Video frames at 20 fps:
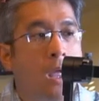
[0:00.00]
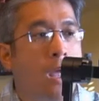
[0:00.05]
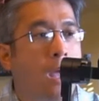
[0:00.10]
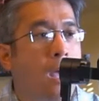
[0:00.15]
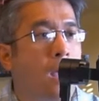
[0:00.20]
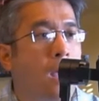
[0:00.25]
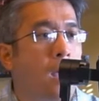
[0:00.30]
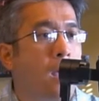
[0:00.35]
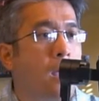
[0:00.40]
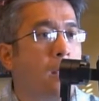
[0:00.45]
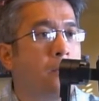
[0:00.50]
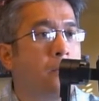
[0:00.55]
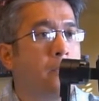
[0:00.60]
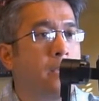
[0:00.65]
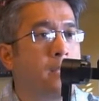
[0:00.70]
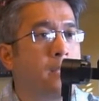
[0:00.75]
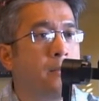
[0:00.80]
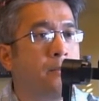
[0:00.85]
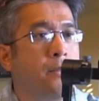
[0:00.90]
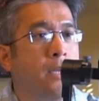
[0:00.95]
The
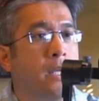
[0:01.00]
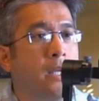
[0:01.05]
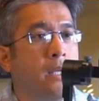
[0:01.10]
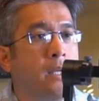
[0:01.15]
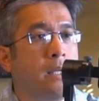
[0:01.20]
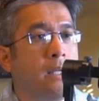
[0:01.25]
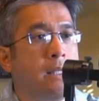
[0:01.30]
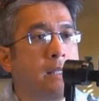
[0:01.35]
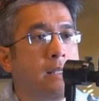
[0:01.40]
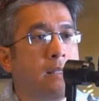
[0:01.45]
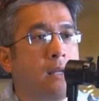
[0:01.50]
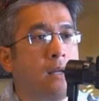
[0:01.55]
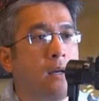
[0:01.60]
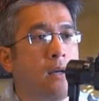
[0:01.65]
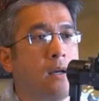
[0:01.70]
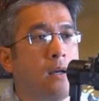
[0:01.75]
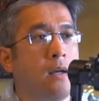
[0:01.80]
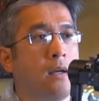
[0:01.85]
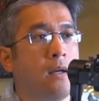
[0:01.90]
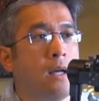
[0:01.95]
reason being is
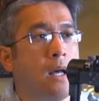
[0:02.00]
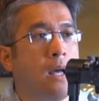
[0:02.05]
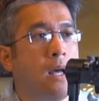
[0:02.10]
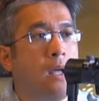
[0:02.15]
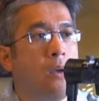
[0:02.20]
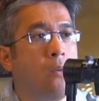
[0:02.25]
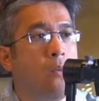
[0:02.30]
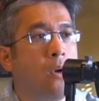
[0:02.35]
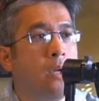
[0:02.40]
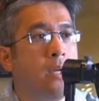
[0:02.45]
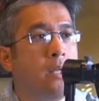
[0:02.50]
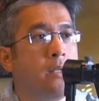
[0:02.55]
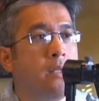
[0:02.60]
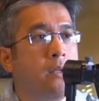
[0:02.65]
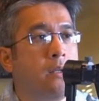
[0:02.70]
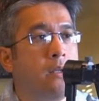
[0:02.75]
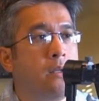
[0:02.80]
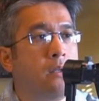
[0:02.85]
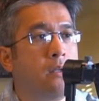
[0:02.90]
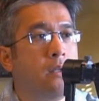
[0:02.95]
I wanted
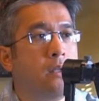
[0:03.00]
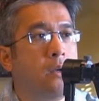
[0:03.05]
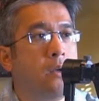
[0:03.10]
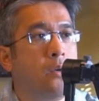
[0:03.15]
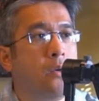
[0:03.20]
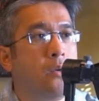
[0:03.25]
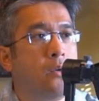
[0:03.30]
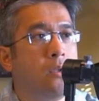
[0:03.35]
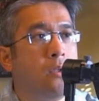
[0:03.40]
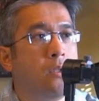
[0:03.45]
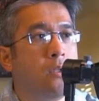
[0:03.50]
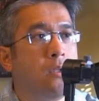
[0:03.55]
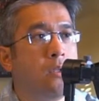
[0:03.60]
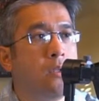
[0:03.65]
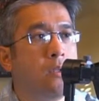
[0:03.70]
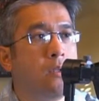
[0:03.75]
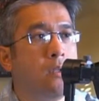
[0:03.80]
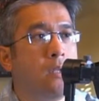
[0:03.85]
to use